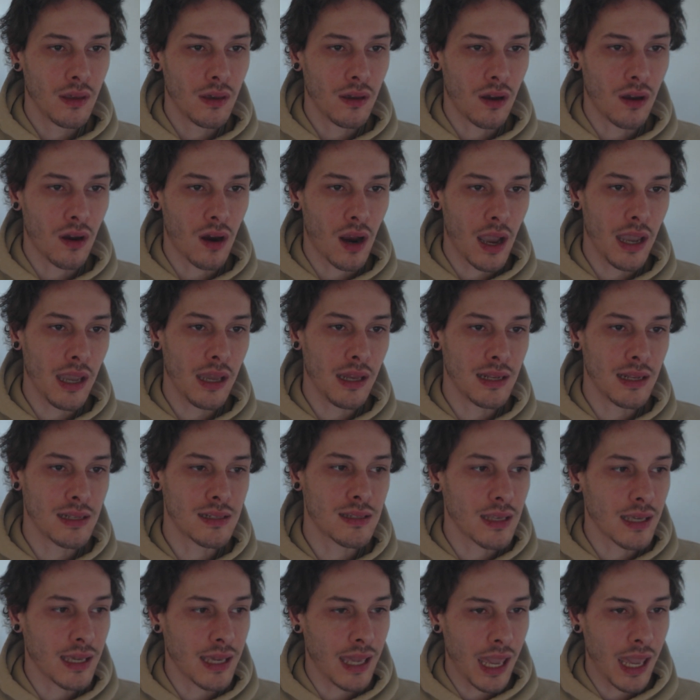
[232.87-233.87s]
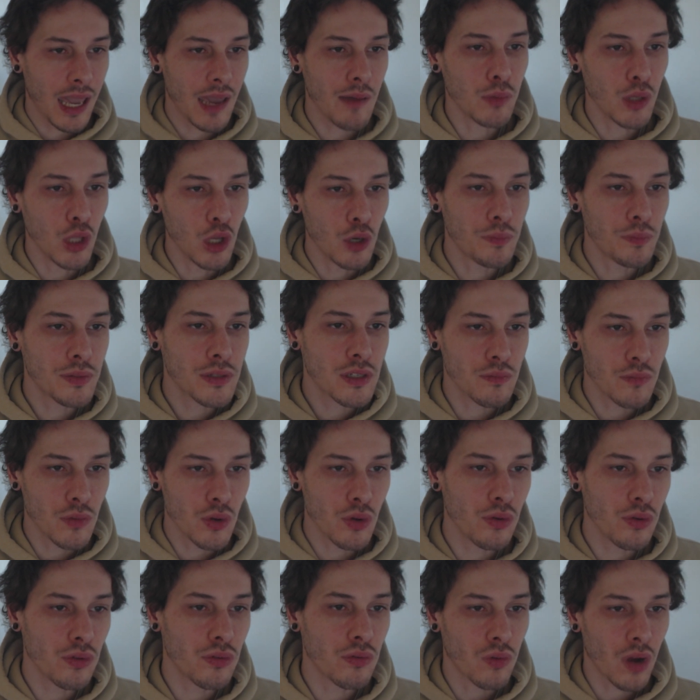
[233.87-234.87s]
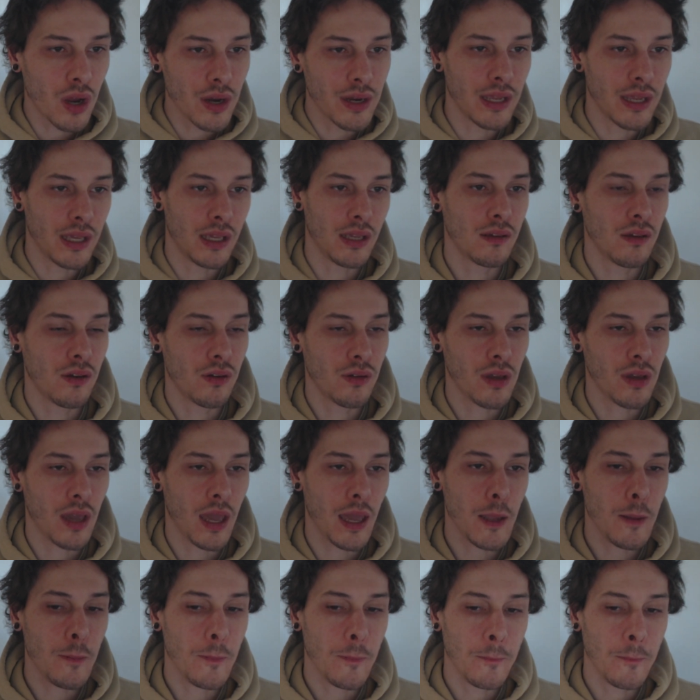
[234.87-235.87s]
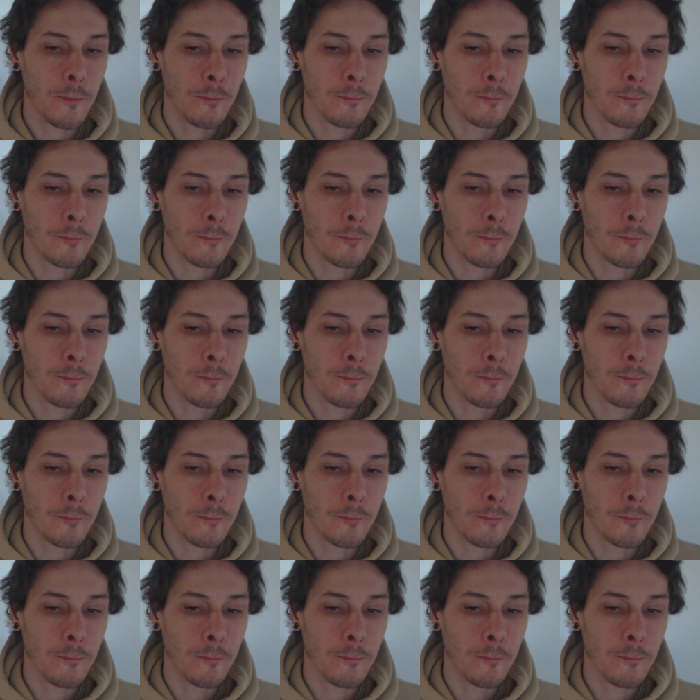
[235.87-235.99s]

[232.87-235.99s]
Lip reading: All right. Is the game loop smooth running? Okay.